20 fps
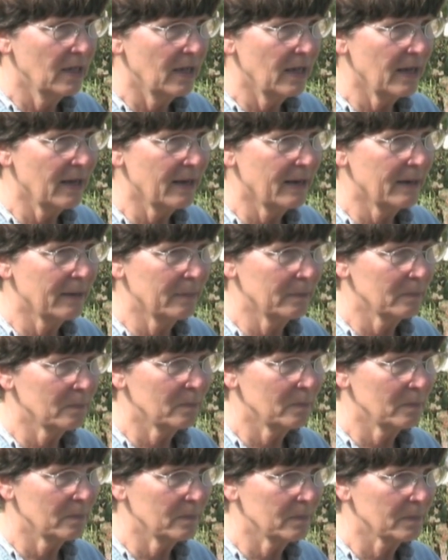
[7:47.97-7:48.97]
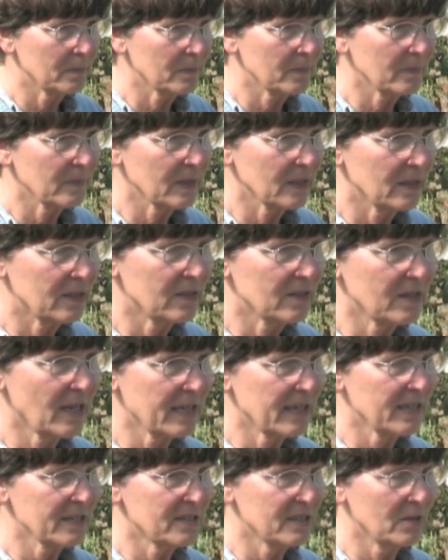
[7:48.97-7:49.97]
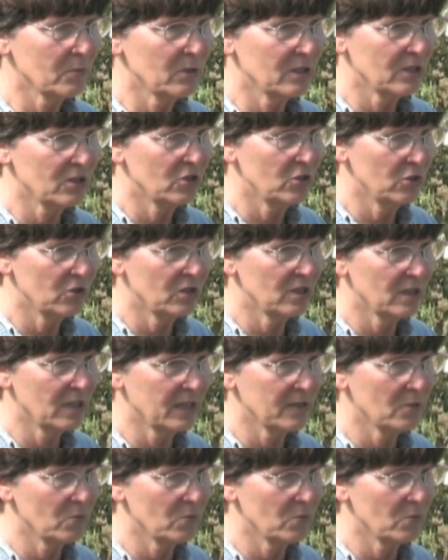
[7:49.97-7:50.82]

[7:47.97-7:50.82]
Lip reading: Because like I said, we use it